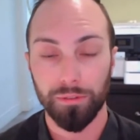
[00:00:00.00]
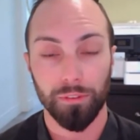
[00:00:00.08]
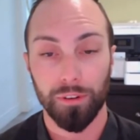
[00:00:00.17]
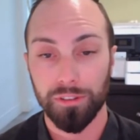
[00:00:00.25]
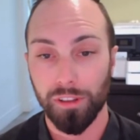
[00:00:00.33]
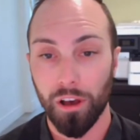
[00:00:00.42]

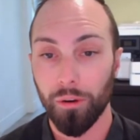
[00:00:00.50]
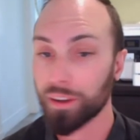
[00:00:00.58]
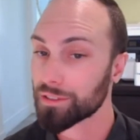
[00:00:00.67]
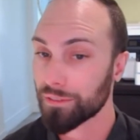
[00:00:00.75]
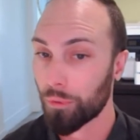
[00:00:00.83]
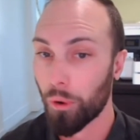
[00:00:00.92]
for as low
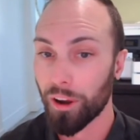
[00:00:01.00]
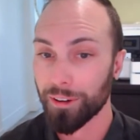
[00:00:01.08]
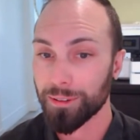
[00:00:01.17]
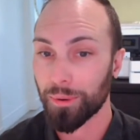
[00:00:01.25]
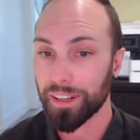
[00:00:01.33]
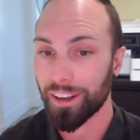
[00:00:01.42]
as
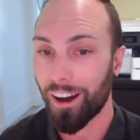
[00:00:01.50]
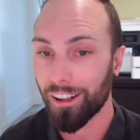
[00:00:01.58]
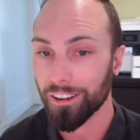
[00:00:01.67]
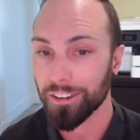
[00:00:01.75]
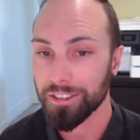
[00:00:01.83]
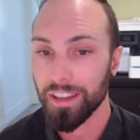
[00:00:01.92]

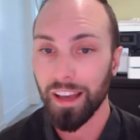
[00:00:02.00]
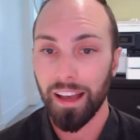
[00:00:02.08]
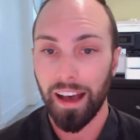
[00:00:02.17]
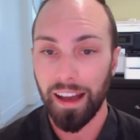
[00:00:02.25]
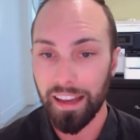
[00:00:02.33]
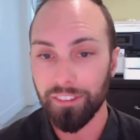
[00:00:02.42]
$420,
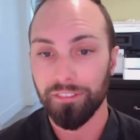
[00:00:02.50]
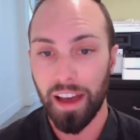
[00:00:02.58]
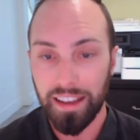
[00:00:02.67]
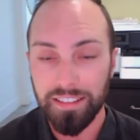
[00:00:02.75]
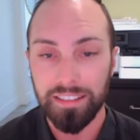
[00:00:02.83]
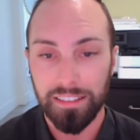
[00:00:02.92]

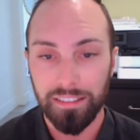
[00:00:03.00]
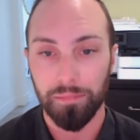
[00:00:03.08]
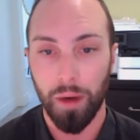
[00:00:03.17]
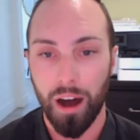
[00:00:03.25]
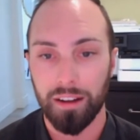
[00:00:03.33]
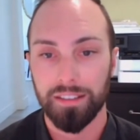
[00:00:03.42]
invest into
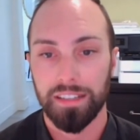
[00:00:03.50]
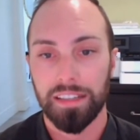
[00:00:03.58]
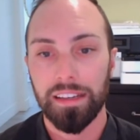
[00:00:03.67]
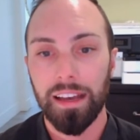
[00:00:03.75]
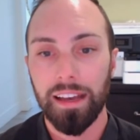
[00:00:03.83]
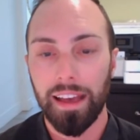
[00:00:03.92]
Moxie.